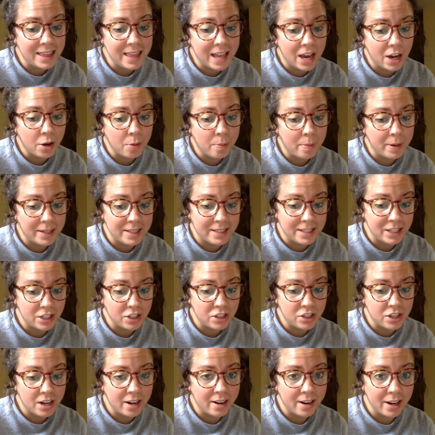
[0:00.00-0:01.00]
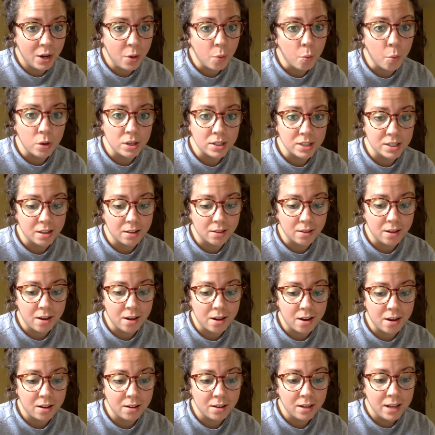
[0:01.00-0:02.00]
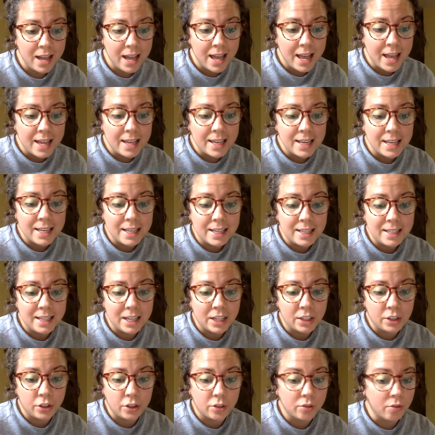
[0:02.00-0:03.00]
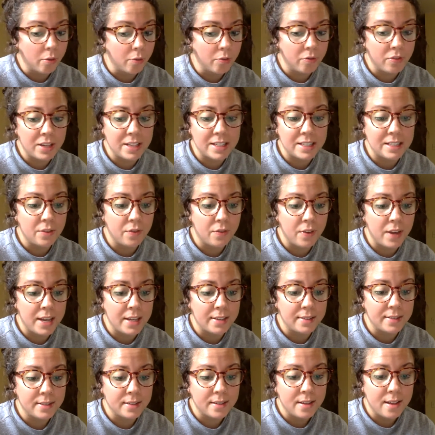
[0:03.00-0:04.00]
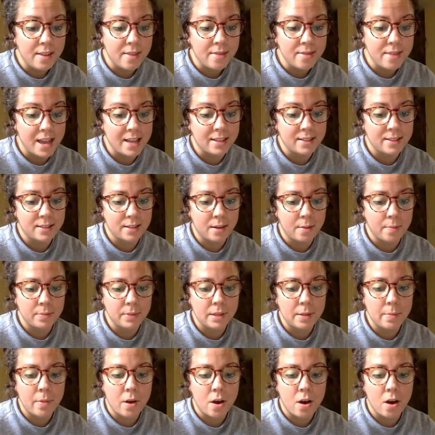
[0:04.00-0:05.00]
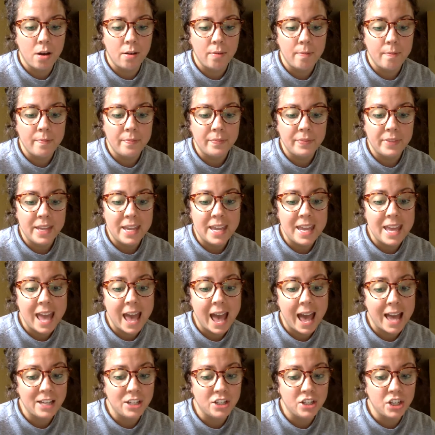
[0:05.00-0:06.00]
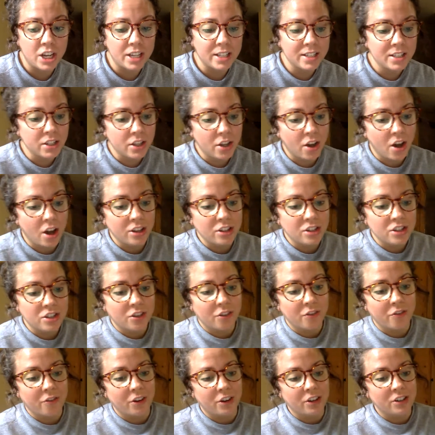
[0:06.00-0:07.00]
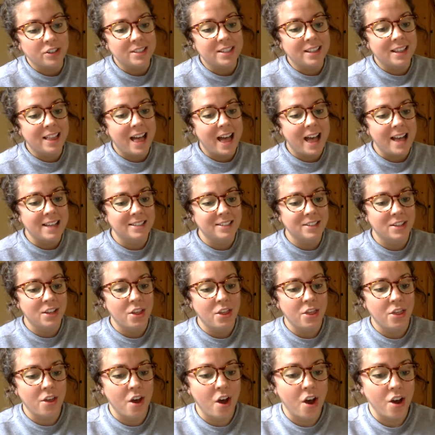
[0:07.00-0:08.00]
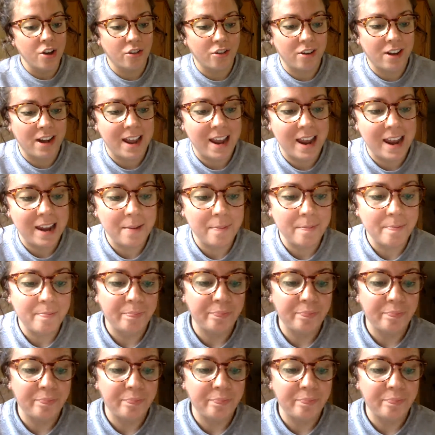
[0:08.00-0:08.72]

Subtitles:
that her big dictionary was the law. Nick looked from face to face. That stumped them all. He had just launched the first class thought grenade.